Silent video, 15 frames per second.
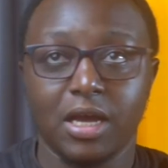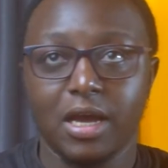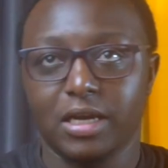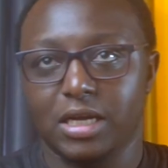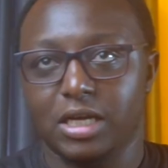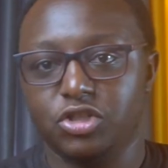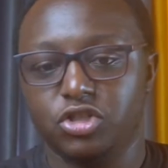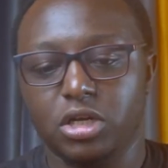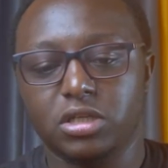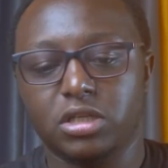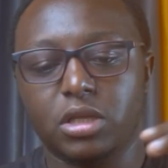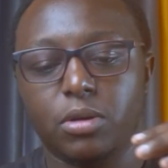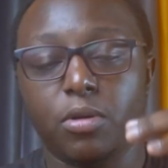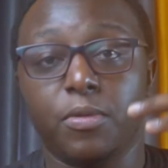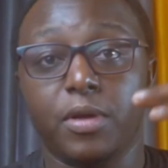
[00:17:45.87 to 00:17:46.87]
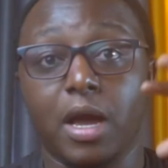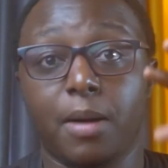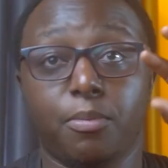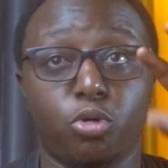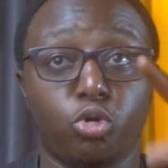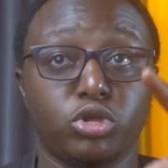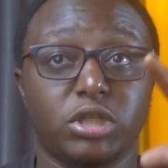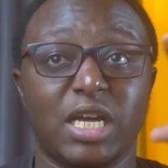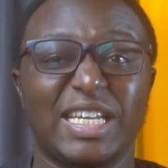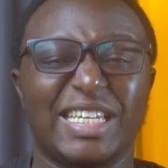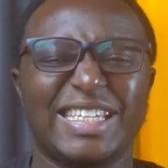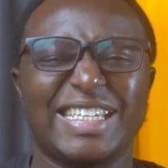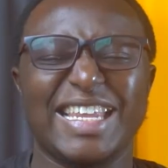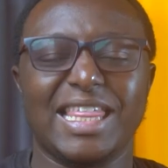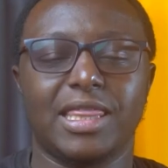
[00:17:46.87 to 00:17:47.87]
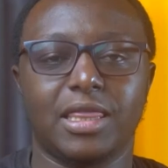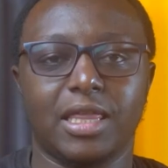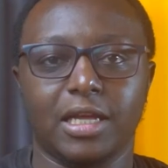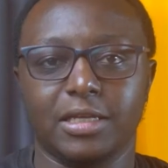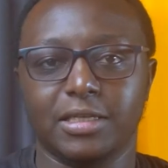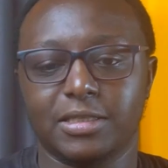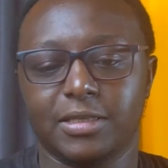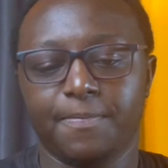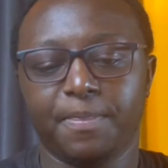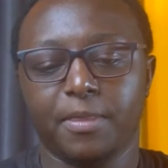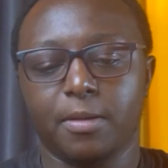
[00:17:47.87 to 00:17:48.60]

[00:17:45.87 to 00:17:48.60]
It has changed the way we approach and see things,